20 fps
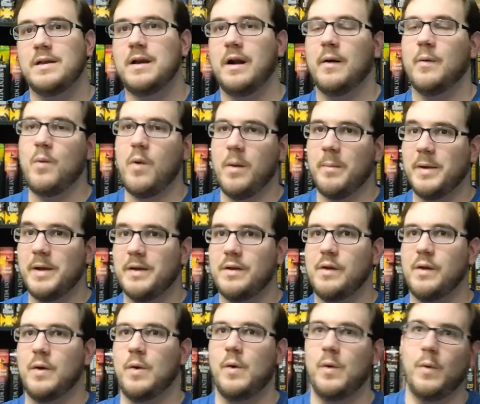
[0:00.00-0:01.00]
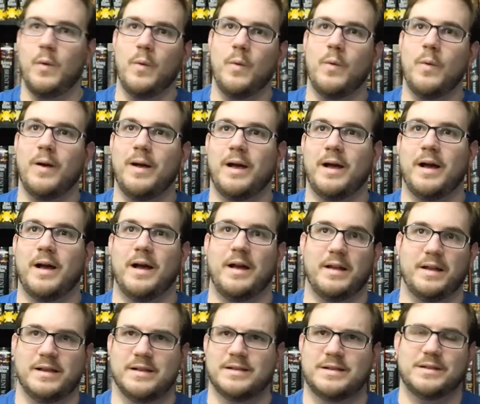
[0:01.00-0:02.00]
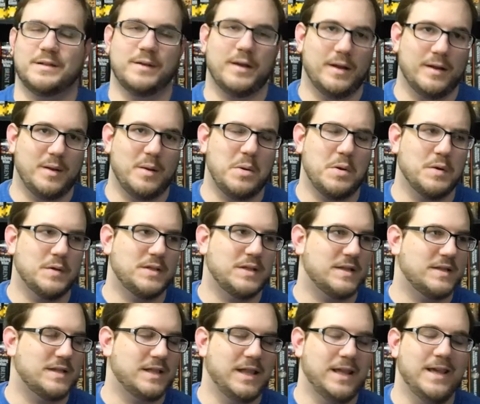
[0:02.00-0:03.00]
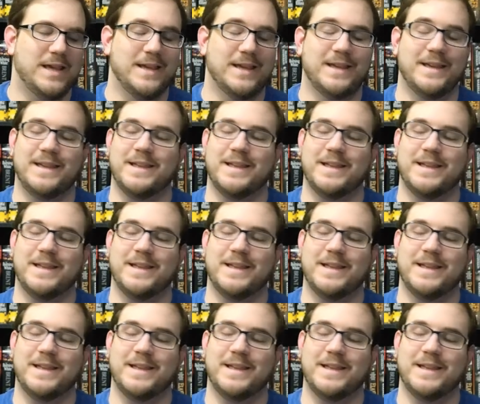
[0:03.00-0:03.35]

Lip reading: young woman who hers is the